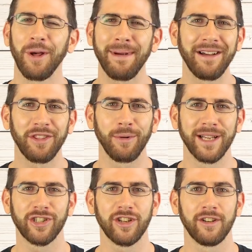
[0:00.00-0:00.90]
What about the
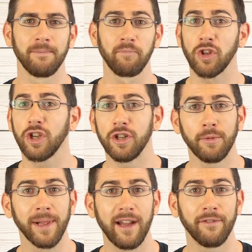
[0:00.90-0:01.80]
question, could
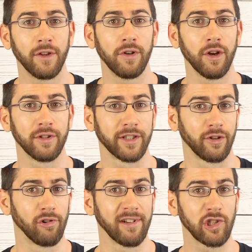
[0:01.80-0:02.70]
you play a few notes
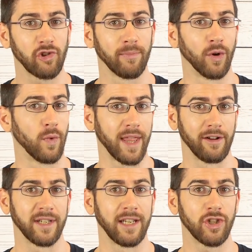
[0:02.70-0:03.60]
on your instrument
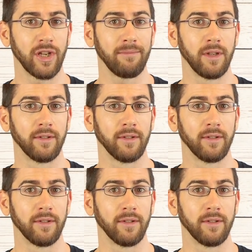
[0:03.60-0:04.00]
without any sheet